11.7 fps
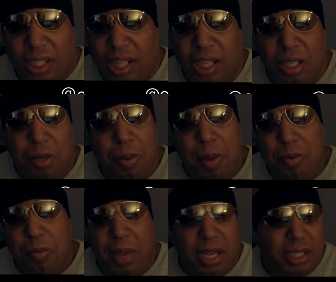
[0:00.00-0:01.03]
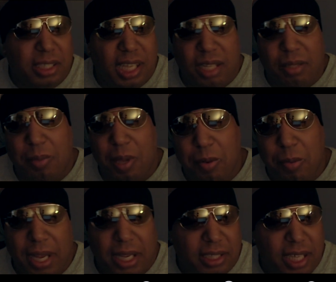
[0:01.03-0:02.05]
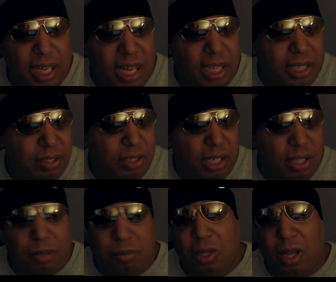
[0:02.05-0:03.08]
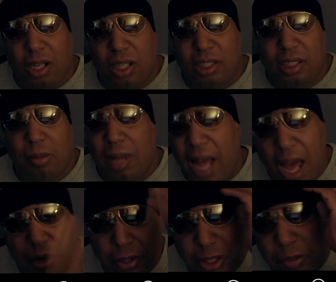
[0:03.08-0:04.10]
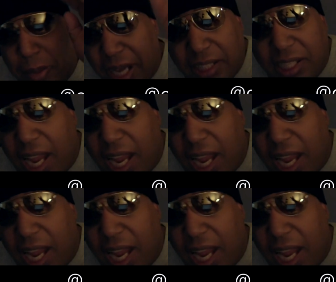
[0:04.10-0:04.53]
Like, you people make it sound, like, you know, I'm talking some outer space